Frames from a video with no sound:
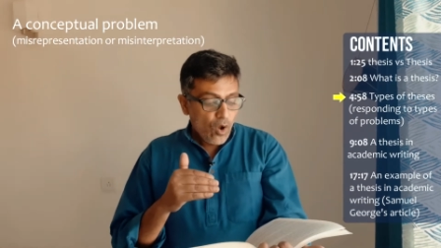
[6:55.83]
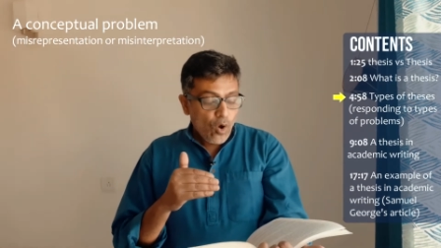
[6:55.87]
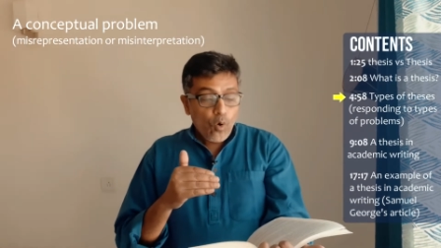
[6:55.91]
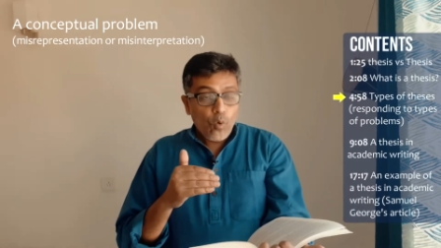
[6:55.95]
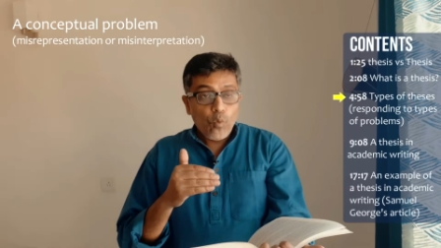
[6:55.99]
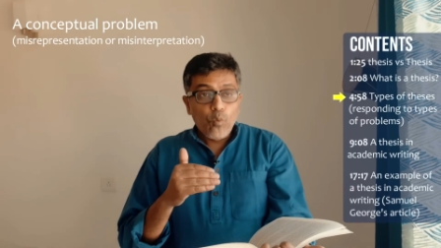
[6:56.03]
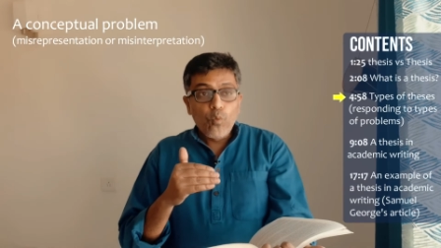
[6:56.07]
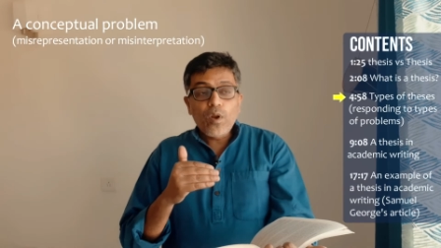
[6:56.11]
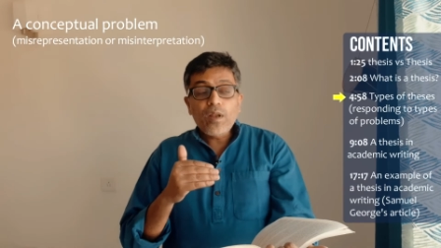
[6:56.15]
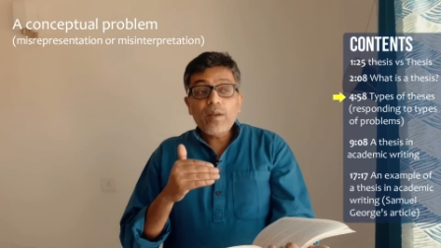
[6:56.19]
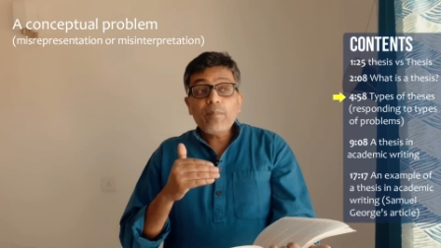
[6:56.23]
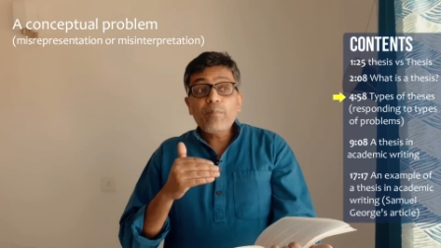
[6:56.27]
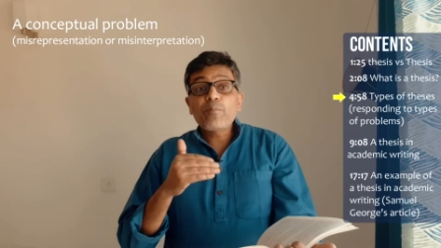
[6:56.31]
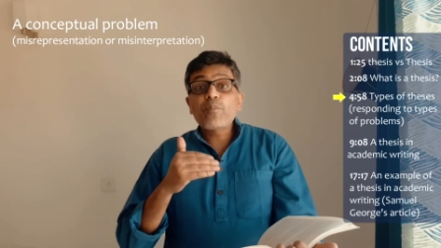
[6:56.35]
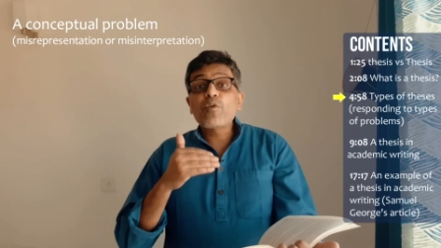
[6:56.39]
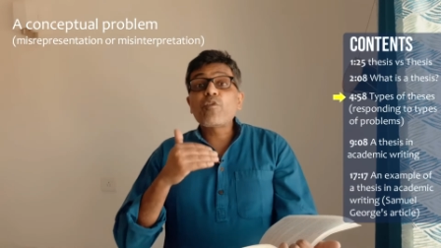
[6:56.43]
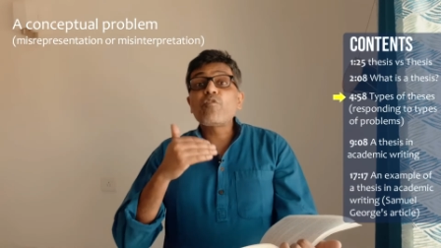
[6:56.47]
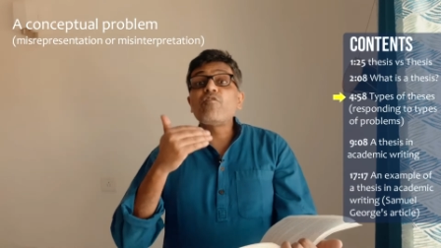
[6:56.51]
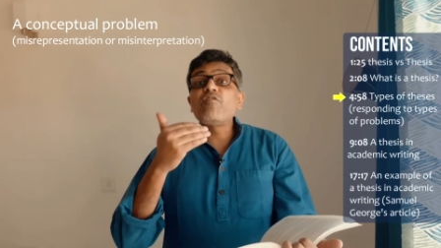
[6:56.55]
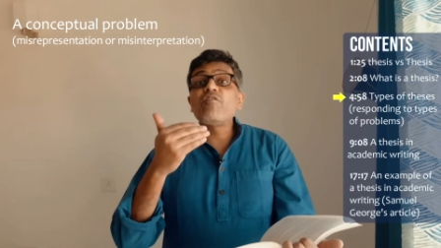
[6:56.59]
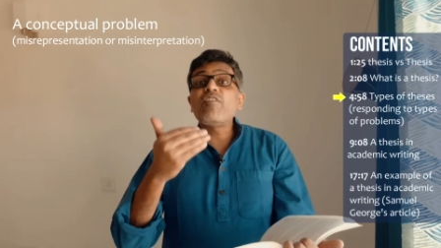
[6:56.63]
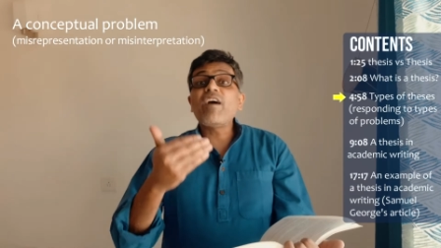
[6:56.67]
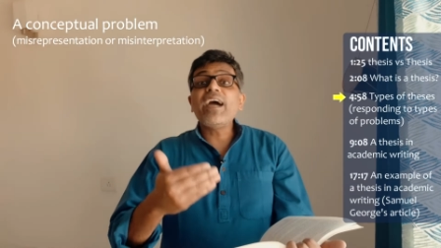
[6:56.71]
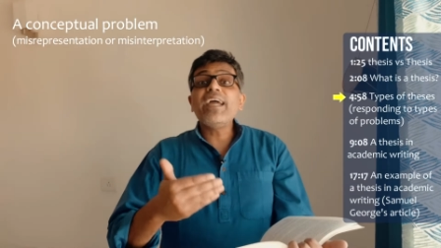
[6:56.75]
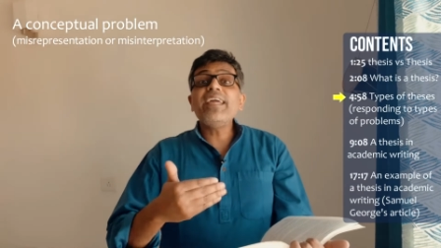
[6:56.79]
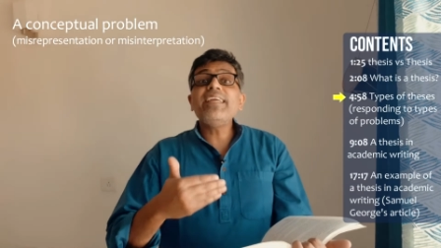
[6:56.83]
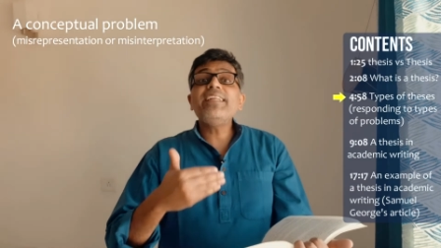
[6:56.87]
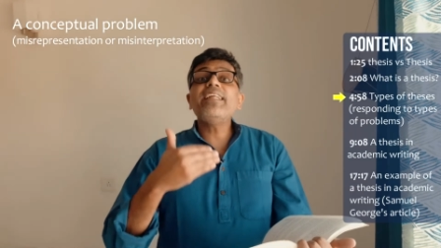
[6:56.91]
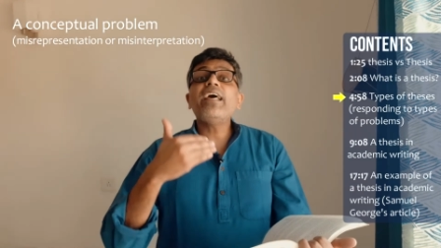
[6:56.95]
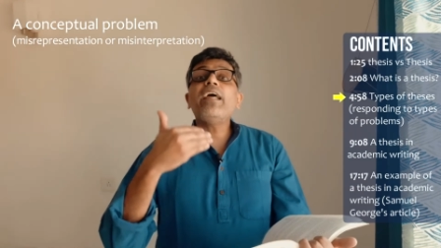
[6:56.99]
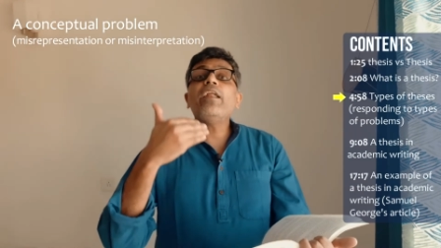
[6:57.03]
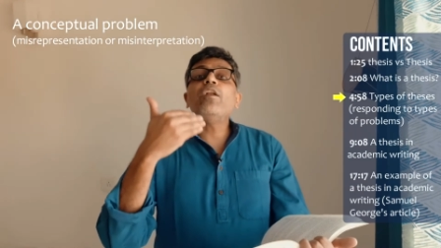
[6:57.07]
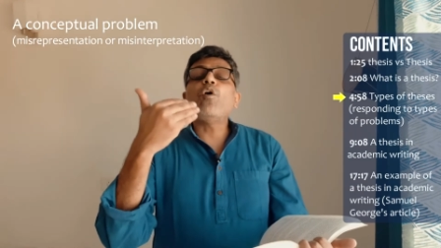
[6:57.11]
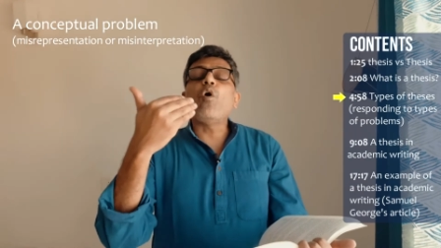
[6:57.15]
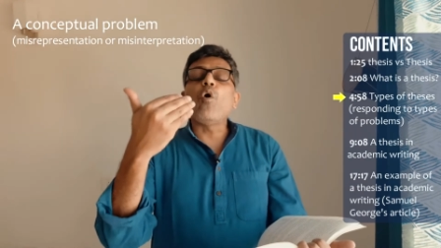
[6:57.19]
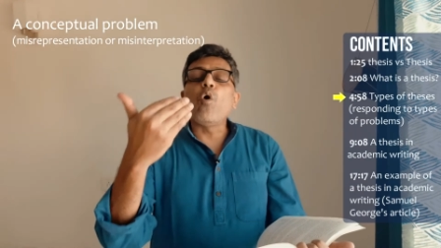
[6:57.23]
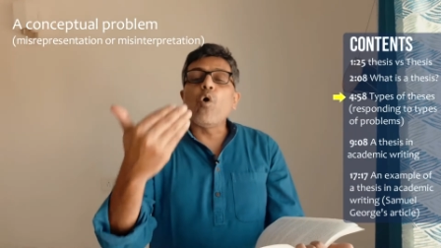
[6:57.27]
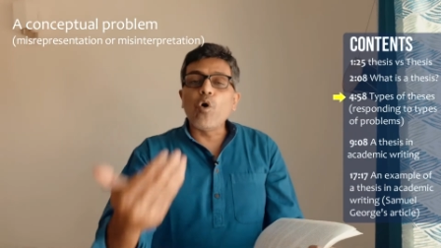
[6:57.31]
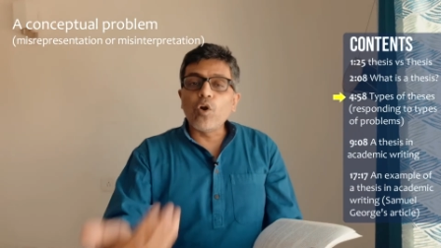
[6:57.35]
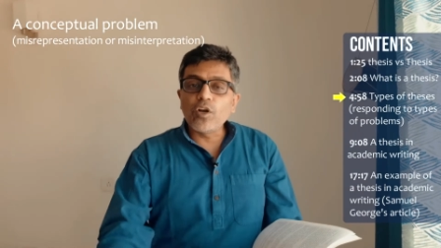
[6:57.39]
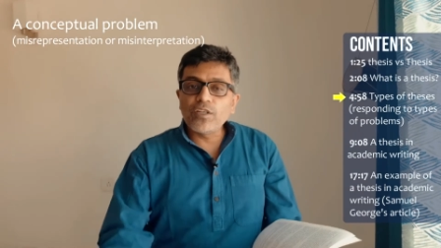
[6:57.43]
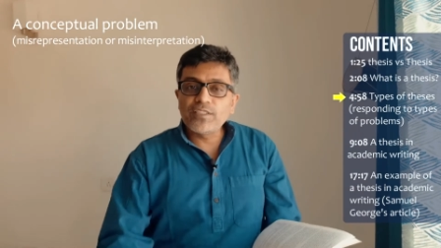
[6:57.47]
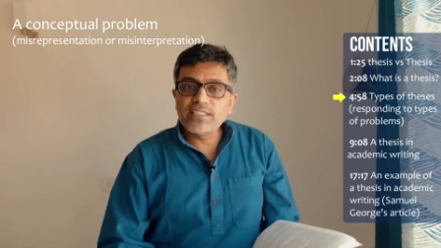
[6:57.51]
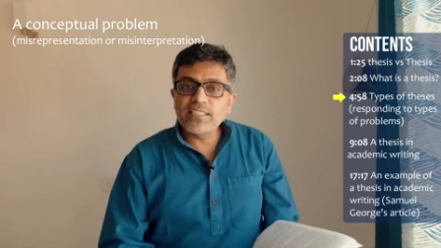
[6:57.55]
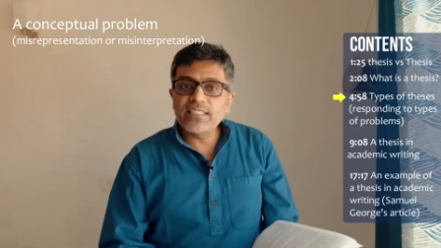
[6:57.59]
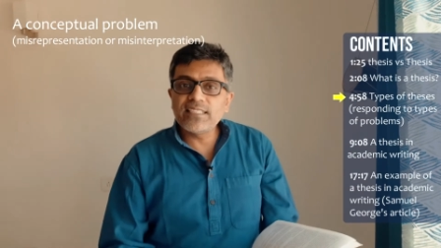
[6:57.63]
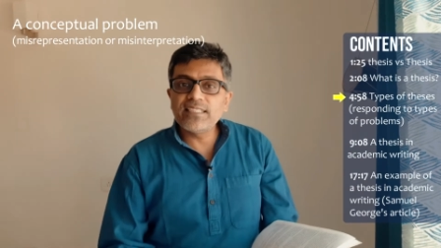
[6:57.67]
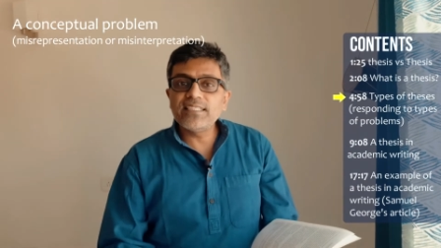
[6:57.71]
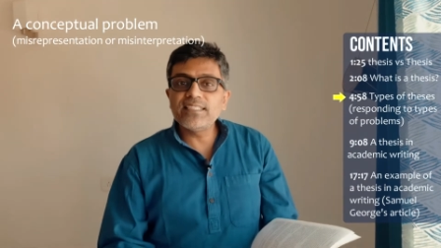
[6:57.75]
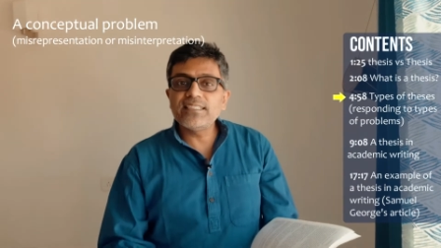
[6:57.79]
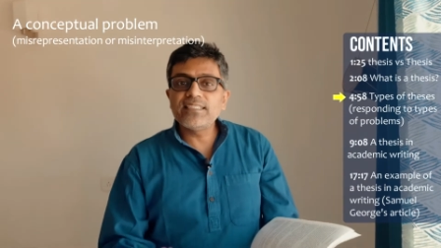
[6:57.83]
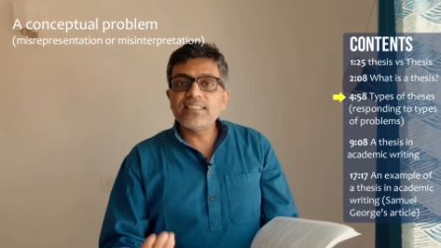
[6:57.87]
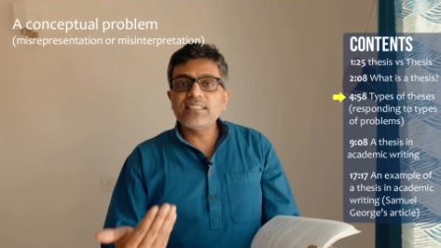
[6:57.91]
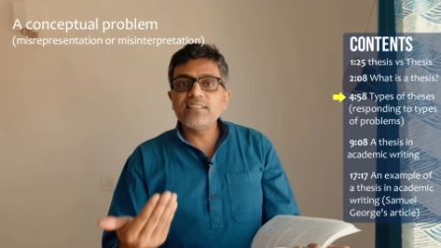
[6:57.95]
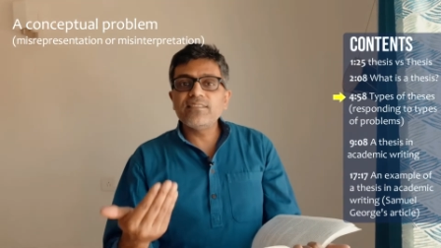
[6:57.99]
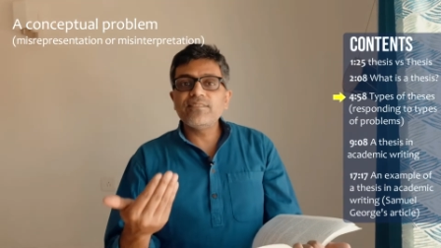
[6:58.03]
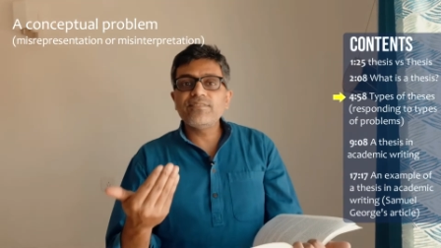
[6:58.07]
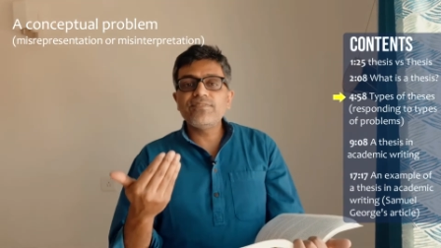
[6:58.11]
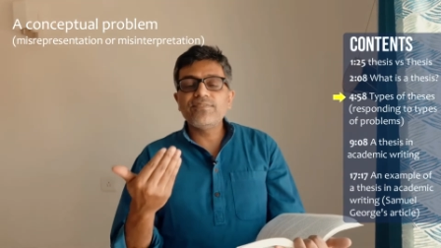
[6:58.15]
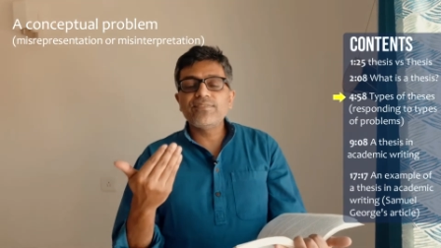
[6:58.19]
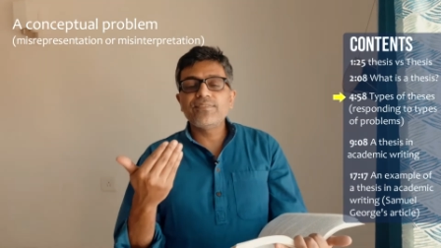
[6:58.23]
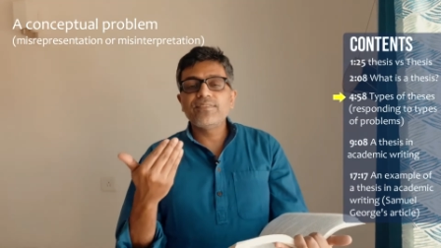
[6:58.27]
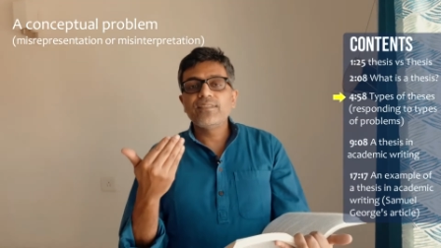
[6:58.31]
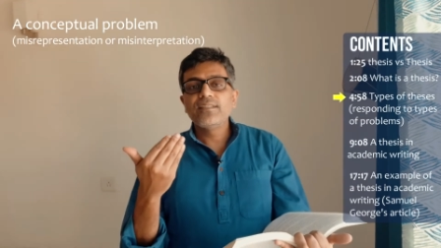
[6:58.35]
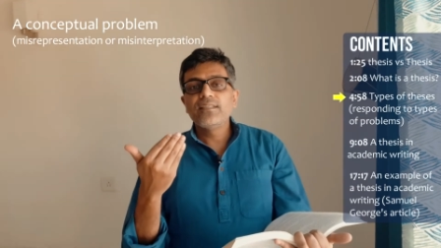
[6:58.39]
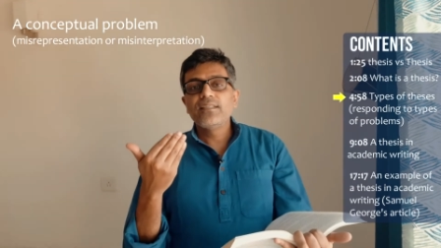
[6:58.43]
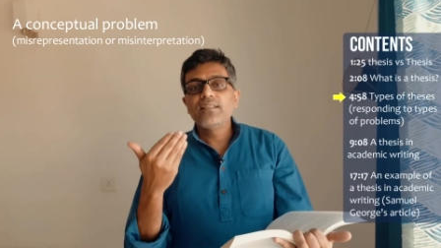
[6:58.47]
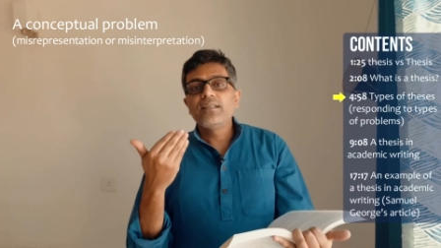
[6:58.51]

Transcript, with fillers: will provide an alternative